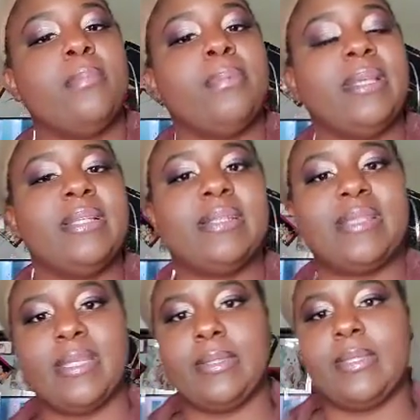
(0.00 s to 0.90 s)
blends
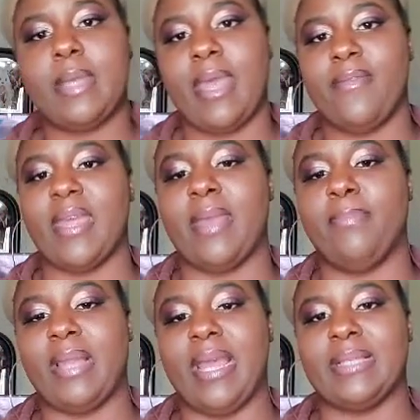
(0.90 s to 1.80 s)
tend to have that
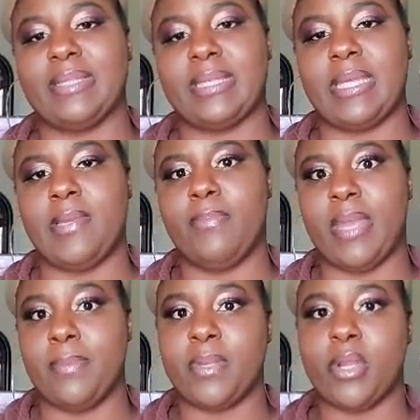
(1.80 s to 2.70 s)
plasticky
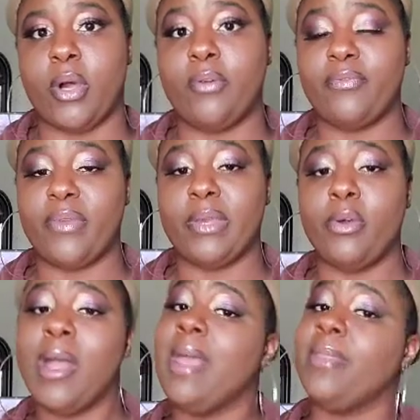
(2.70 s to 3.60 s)
baby doll
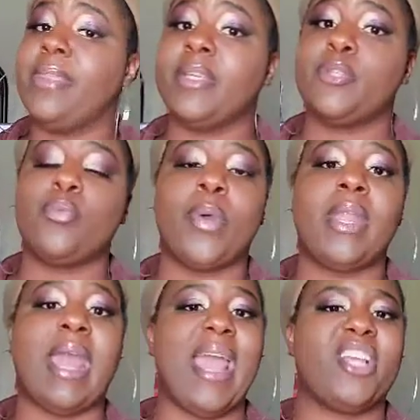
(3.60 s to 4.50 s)
feel. This
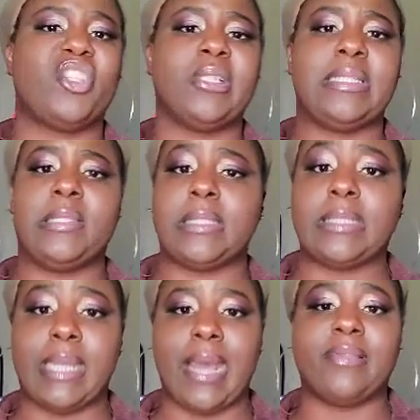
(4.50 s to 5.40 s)
one actually does
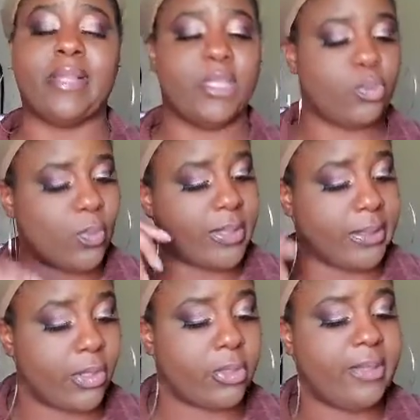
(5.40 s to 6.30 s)
not. This one
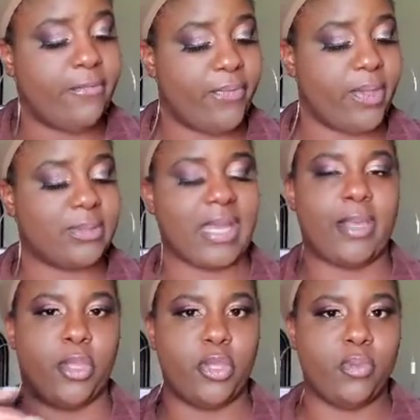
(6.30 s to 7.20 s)
literally feels
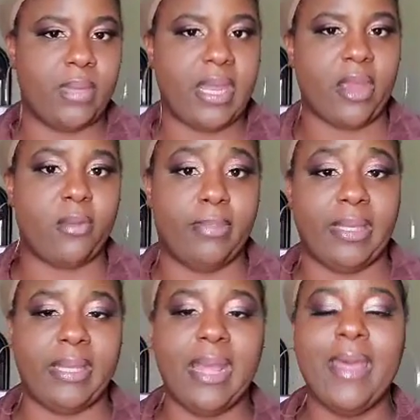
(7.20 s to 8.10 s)
like a human hair
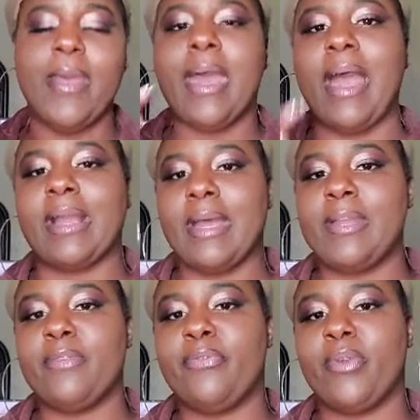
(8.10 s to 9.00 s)
blend. I kind
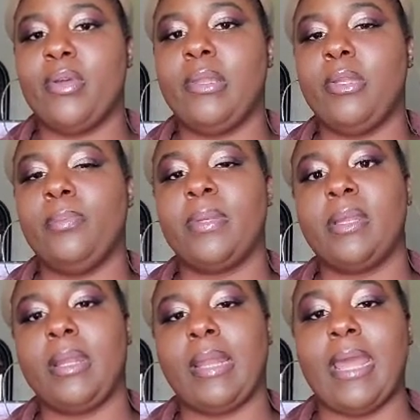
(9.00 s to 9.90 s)
of feel a little bit of
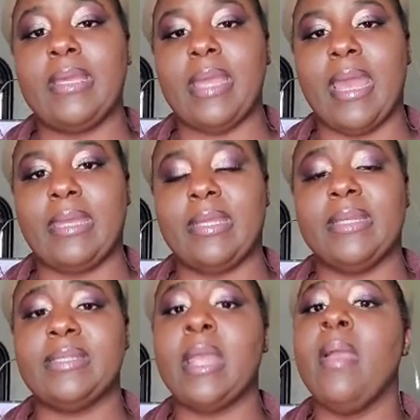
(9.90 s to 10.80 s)
the light
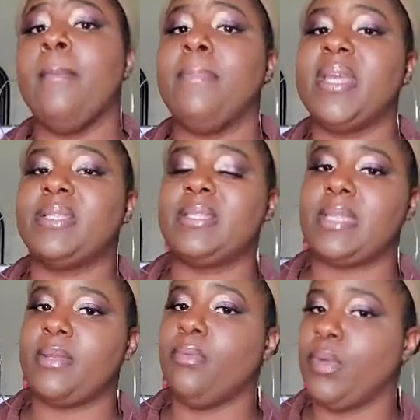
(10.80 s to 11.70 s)
yackiness mixed
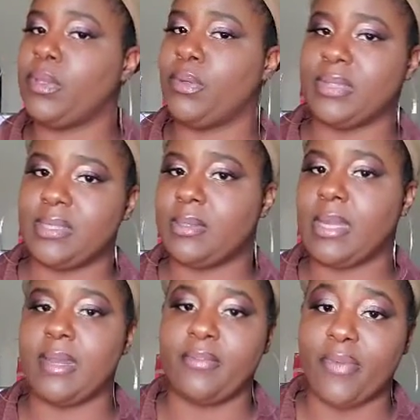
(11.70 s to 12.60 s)
in with those
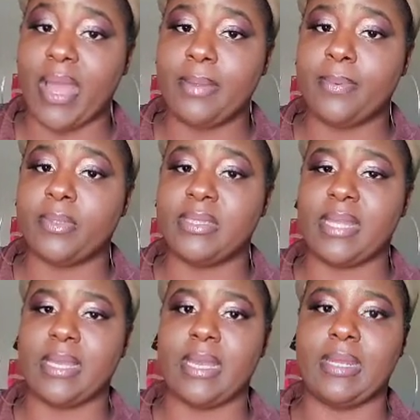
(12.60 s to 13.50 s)
synthetic fibers
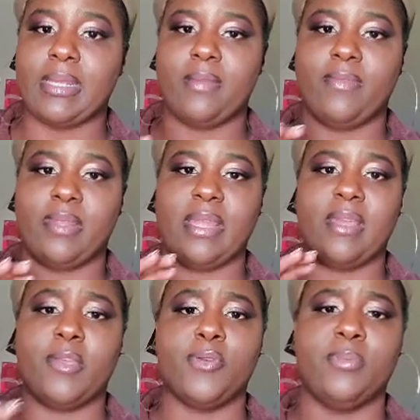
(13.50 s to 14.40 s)
that kind of give it that
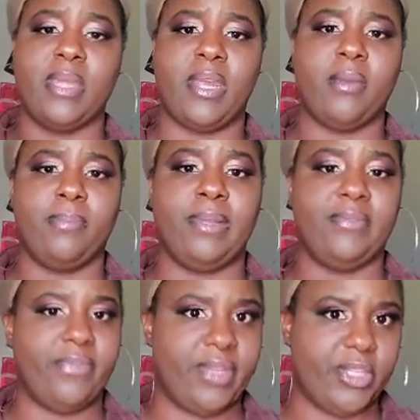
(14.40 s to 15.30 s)
human hair
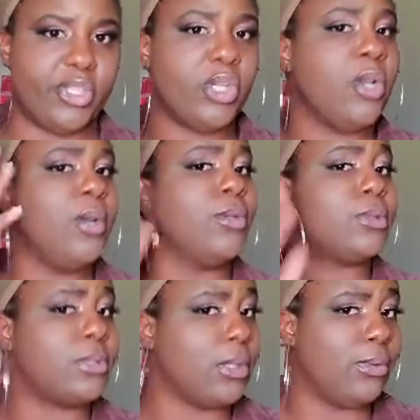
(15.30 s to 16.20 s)
blend finish.
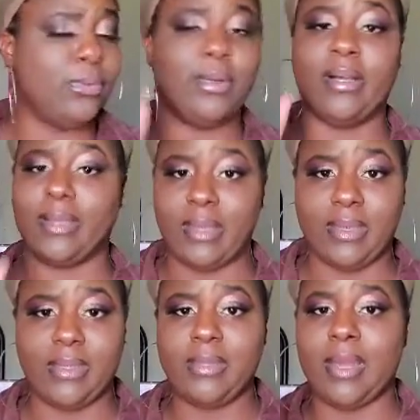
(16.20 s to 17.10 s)
So,
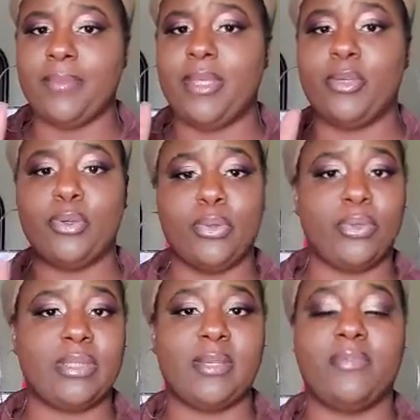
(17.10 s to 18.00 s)
again, I mean,
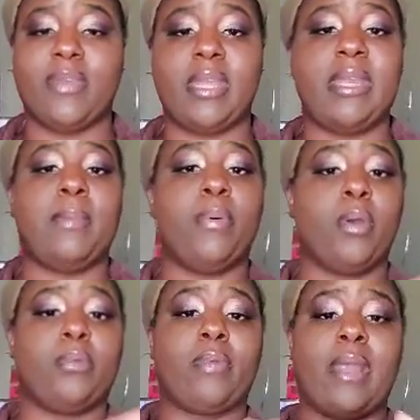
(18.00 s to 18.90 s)
kudos to them for getting that
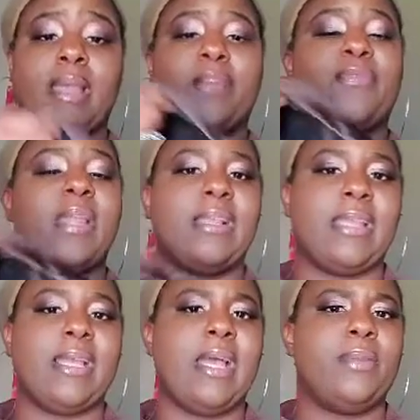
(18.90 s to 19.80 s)
part right. I feel like
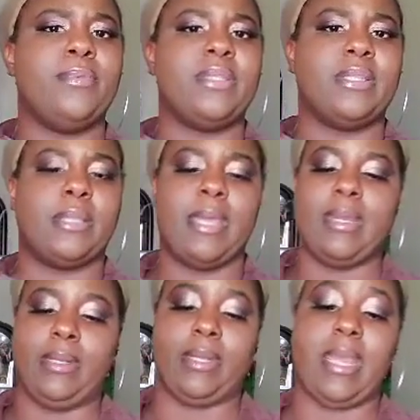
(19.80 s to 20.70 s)
they kind of was ahead
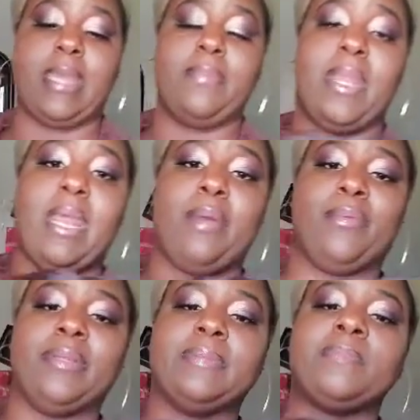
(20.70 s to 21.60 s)
of the game in that
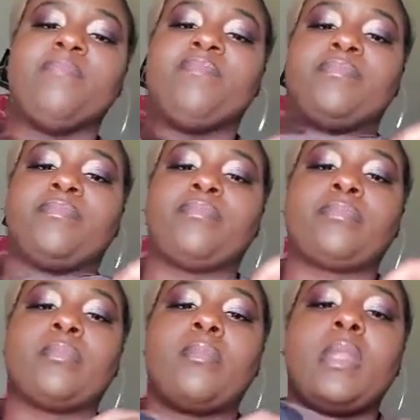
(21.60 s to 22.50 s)
one.
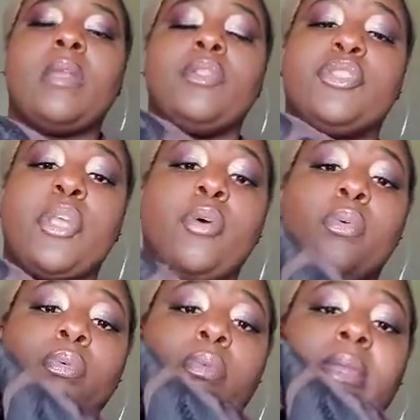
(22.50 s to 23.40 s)

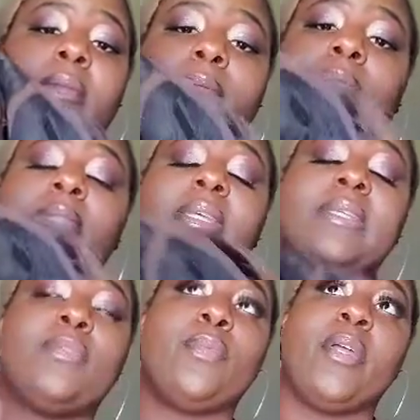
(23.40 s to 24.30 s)
So
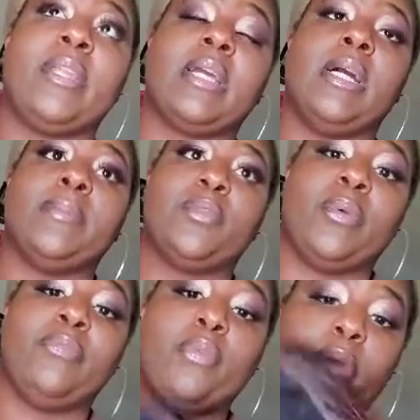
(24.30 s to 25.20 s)
this one comes
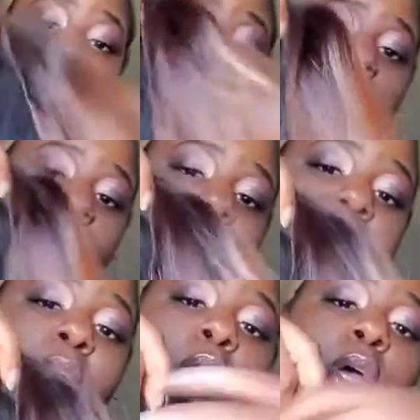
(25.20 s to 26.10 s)
with four combs.
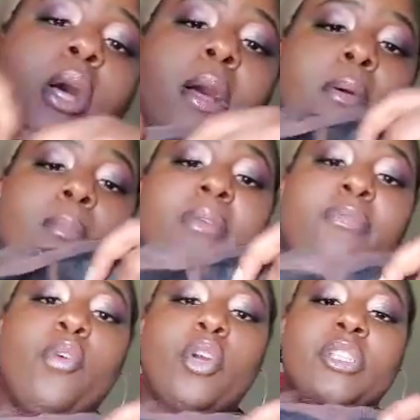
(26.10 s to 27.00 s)
Um,
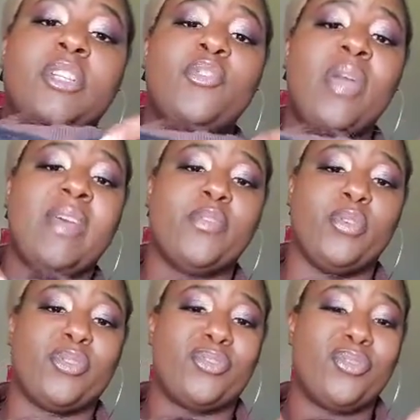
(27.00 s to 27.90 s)
unfortunately, you have
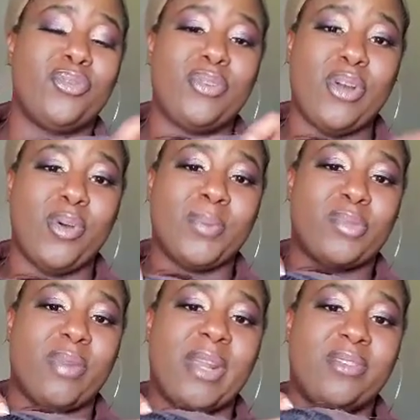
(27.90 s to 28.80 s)
those two combs
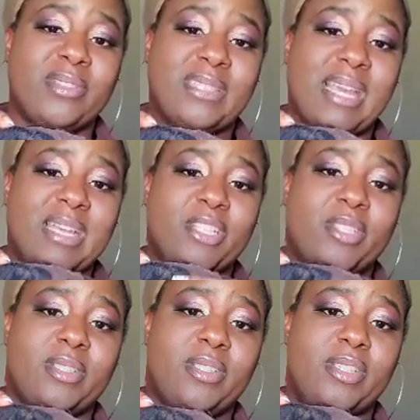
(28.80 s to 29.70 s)
right on side
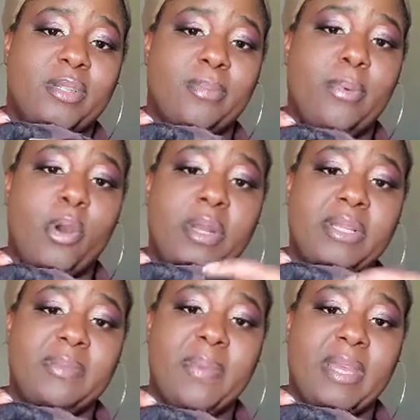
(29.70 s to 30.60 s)
your, your
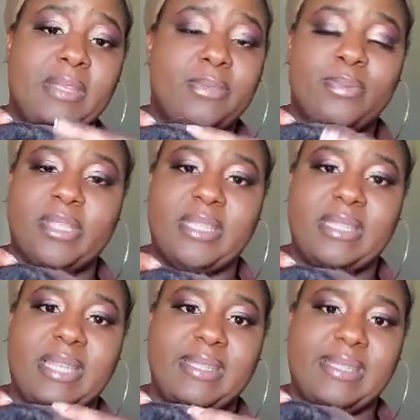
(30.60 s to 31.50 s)
parting space, which is
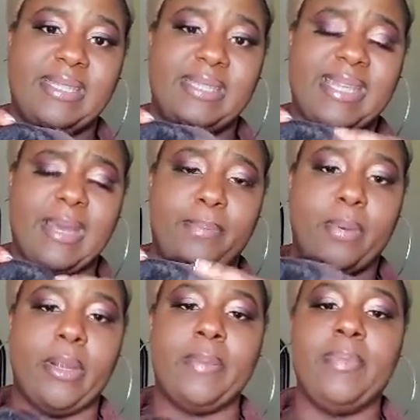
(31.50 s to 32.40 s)
that C-side
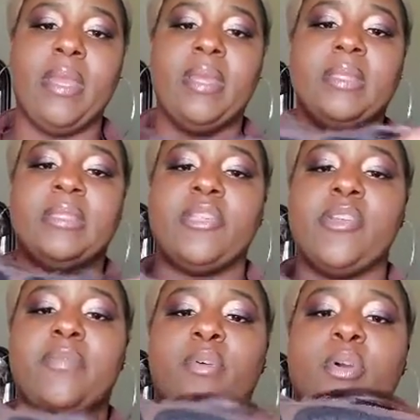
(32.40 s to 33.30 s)
part. Then you
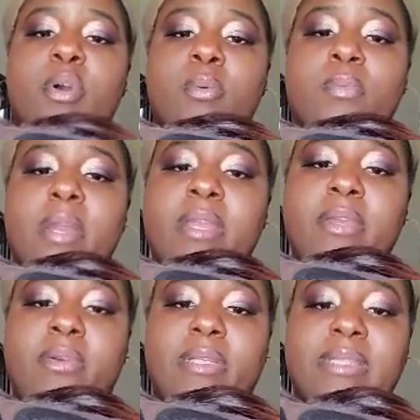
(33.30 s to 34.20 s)
have a comb right
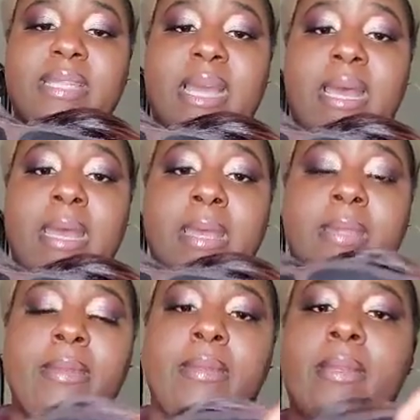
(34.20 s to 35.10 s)
here on the side.
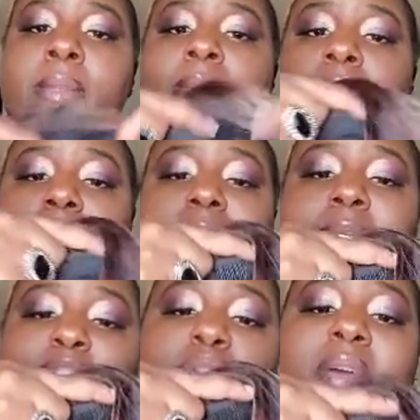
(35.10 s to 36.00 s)
And
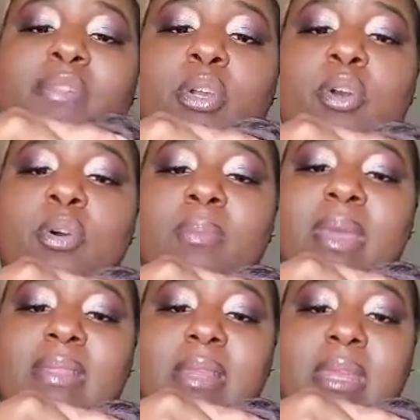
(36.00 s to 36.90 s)
then you have the comb
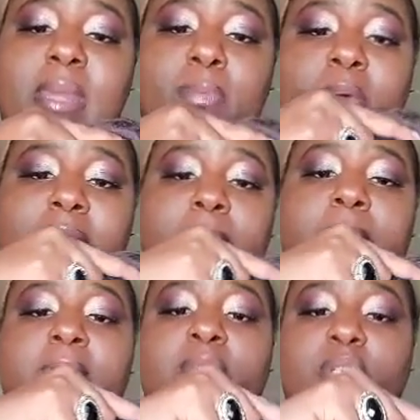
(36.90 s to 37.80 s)
at the nape right
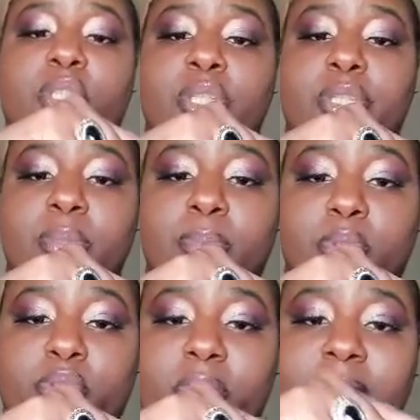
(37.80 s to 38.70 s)
above your adjustable
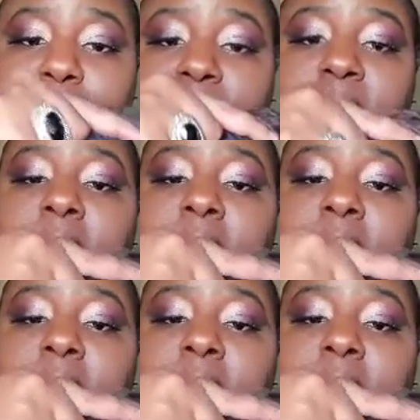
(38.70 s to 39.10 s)
straps.